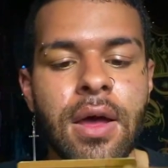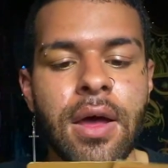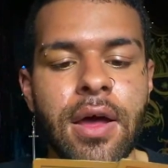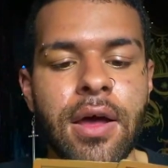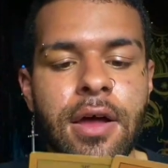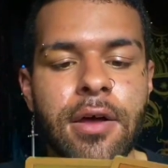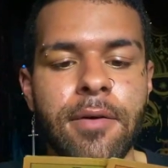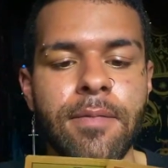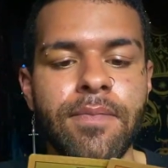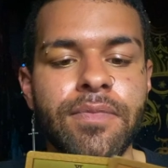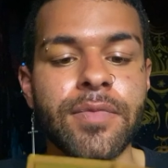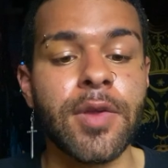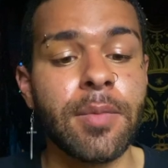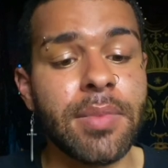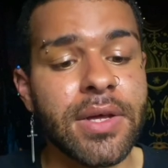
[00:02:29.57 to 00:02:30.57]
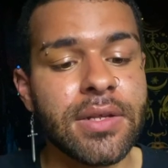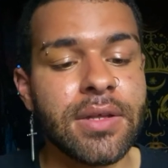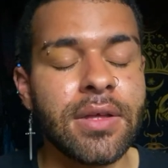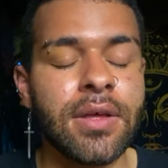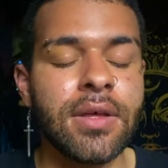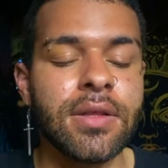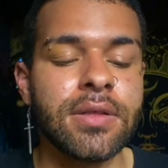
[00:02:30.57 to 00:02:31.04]
Um, but
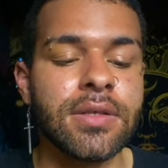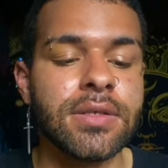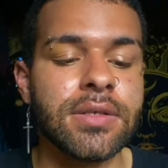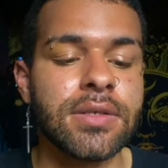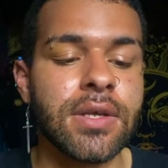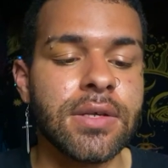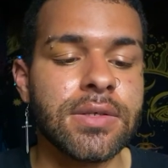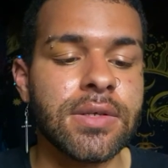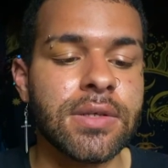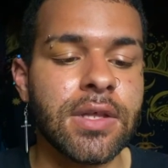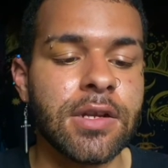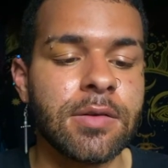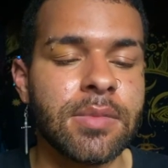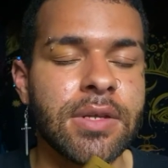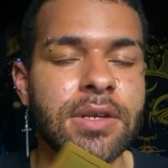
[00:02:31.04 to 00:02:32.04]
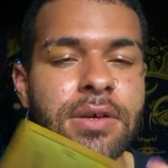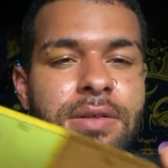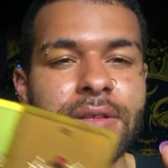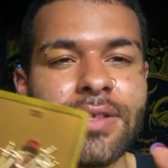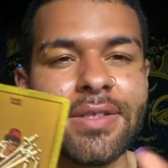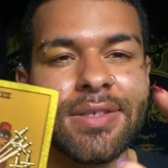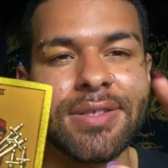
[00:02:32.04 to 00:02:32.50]
this is also letting me know
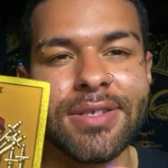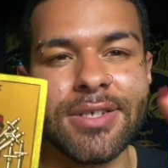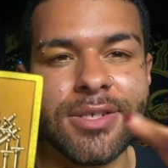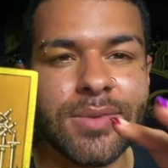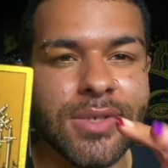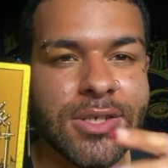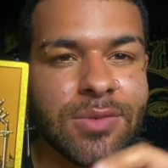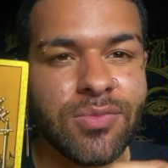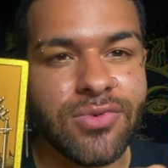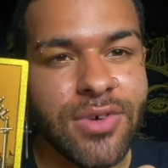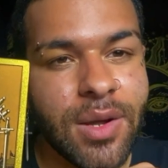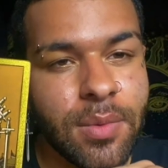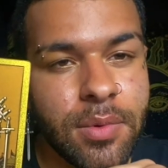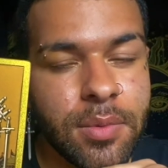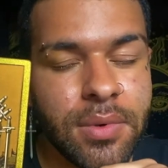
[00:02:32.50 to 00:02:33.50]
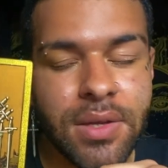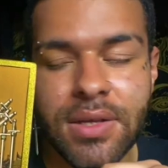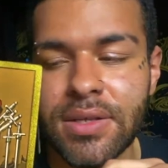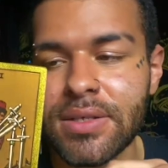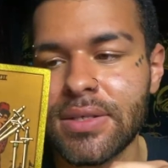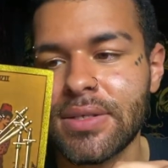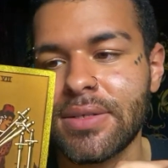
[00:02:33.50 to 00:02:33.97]
that the situation probably
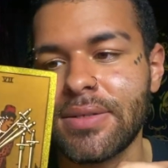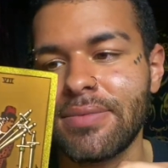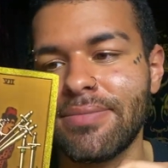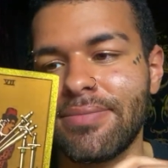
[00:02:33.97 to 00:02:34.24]
isn't